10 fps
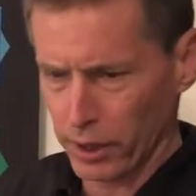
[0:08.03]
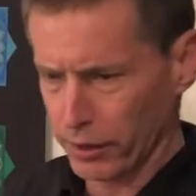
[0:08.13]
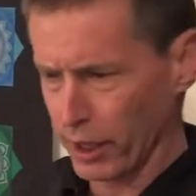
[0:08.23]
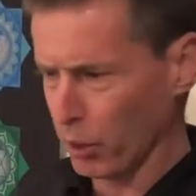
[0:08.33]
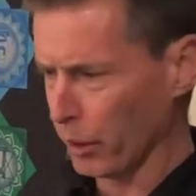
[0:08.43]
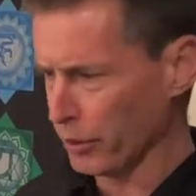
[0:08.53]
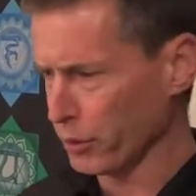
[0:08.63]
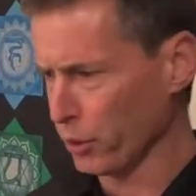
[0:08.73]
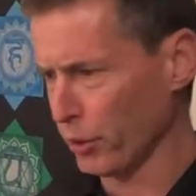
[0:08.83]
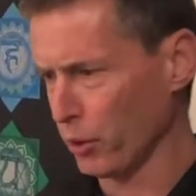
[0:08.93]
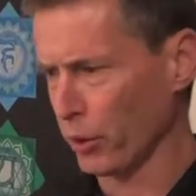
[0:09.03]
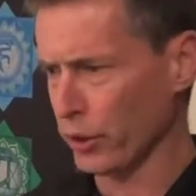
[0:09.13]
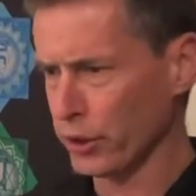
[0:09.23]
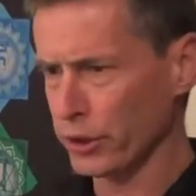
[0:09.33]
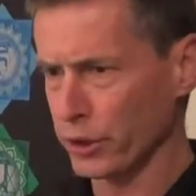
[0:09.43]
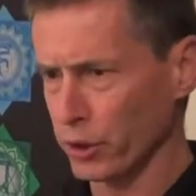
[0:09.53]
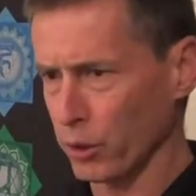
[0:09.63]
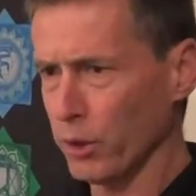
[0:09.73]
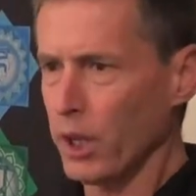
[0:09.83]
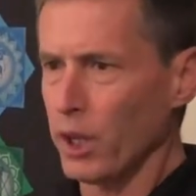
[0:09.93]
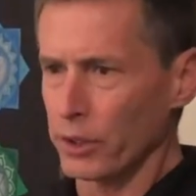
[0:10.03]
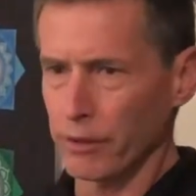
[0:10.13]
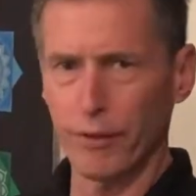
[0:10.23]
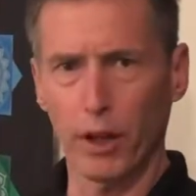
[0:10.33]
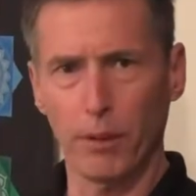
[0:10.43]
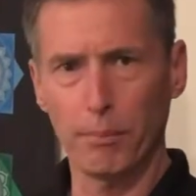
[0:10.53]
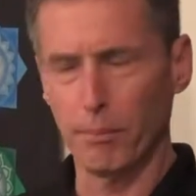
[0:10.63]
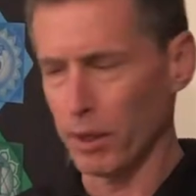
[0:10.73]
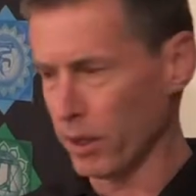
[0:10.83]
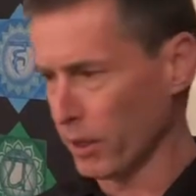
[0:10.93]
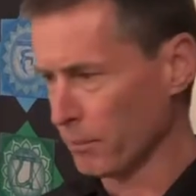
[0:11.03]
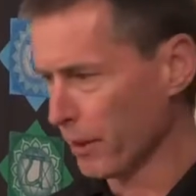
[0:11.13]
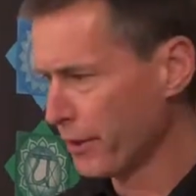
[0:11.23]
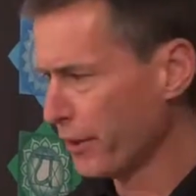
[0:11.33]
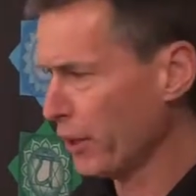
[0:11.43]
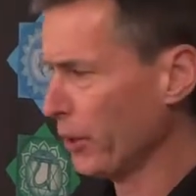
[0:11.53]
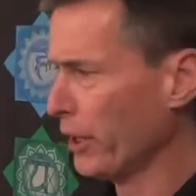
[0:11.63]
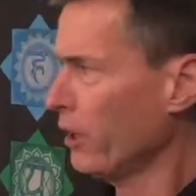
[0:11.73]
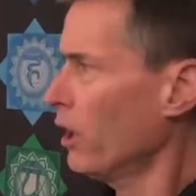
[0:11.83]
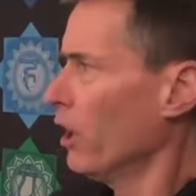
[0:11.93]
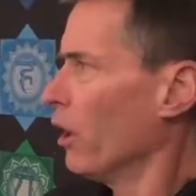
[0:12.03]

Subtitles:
that I went through in order to develop my theory.